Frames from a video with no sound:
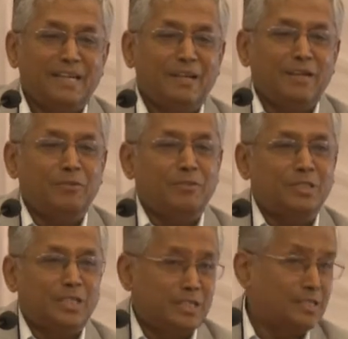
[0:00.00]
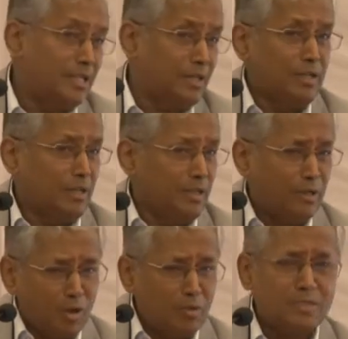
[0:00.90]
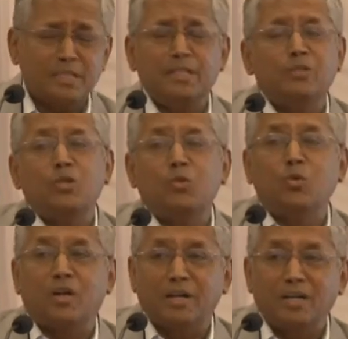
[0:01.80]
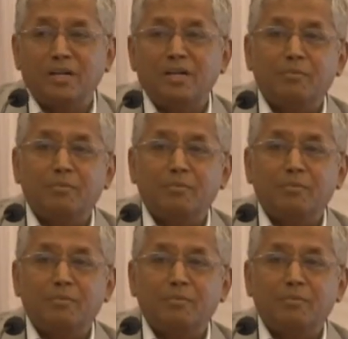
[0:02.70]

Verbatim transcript: uh, which has done enormously good work,